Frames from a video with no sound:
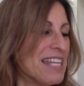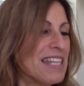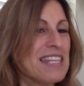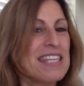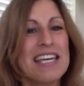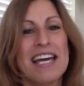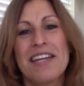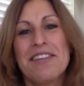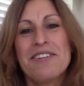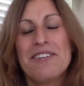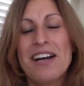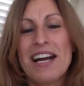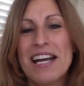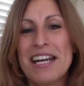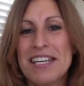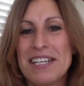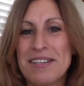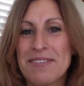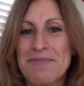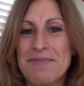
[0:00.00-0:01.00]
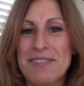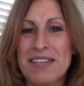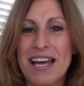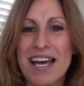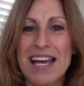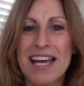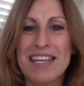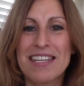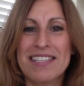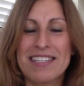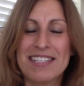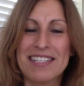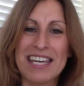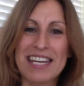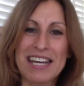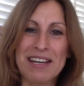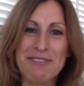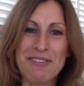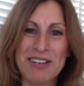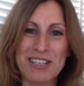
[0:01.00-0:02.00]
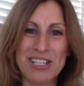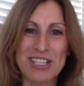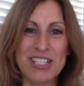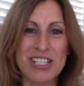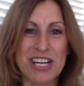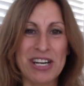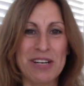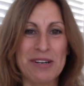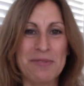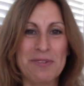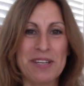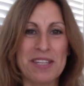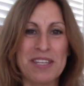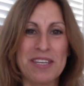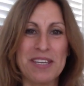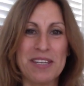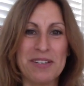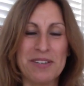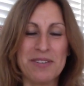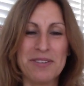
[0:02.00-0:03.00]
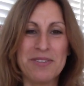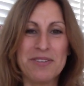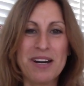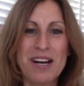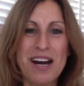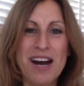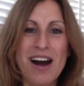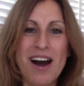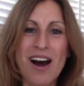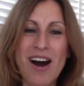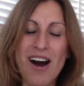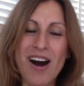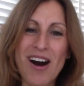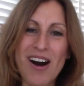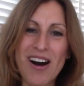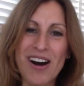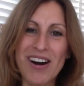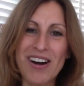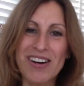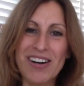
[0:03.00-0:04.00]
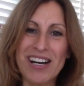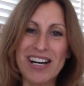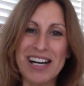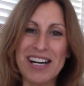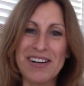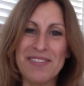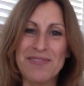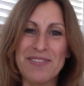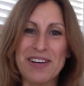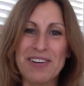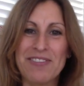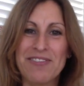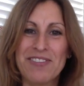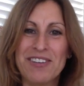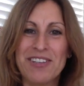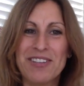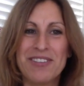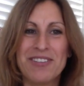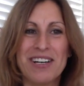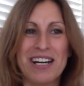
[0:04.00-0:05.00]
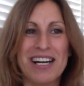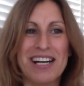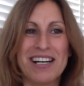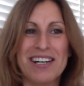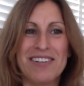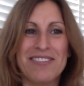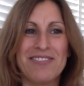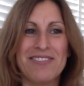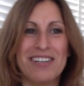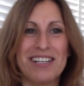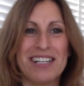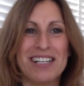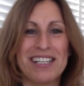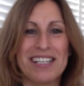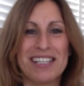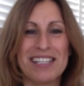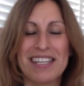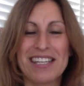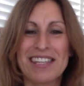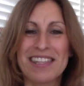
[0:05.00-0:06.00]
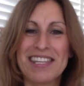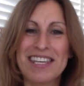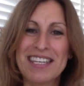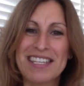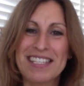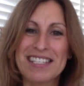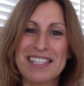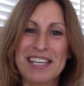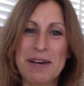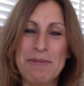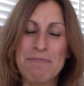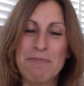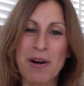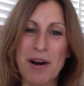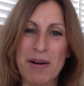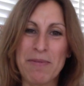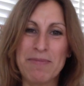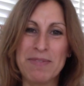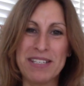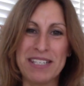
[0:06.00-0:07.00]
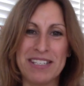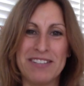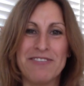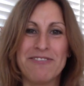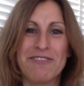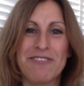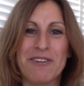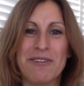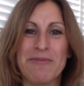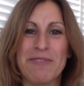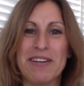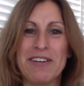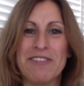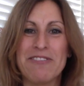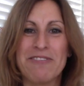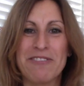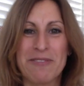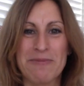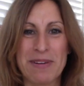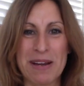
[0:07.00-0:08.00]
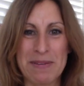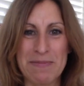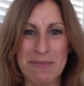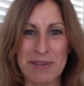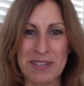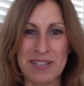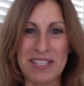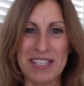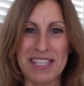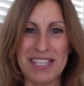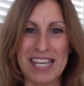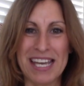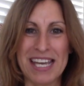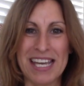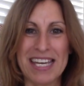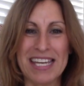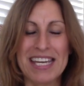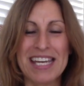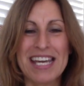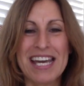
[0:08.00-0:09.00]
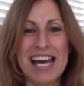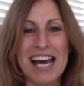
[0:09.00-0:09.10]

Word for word: The other items that I want to share with you are um, a few of uh, the things that Bob did for me for my birthday.